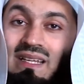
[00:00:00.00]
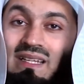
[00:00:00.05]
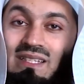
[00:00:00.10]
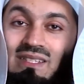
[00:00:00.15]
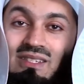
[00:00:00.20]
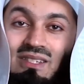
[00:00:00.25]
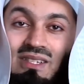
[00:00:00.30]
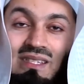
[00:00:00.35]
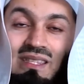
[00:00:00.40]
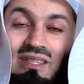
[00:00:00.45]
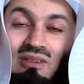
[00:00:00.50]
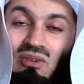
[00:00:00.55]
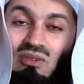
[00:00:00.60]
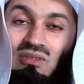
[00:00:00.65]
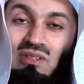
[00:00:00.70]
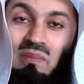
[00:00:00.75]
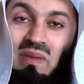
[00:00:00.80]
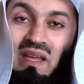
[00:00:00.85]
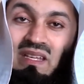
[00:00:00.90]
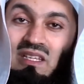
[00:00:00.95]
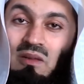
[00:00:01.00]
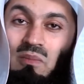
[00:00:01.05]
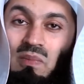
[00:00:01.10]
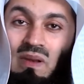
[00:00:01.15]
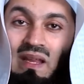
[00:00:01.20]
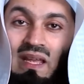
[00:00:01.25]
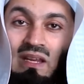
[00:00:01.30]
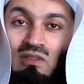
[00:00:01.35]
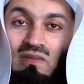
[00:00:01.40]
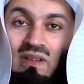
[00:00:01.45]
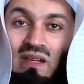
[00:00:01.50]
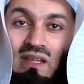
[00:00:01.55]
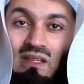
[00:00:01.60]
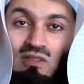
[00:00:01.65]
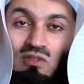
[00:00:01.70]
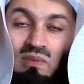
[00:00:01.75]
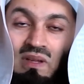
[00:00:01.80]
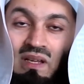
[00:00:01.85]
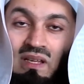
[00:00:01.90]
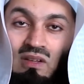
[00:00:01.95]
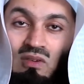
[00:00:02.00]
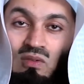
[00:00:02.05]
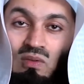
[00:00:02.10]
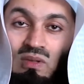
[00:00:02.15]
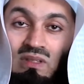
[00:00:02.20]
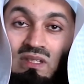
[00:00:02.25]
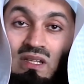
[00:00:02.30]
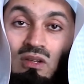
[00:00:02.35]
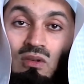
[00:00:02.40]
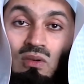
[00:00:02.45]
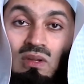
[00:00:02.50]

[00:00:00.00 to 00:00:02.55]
It's just the automatic plan of Allah subhanahu wa ta'ala.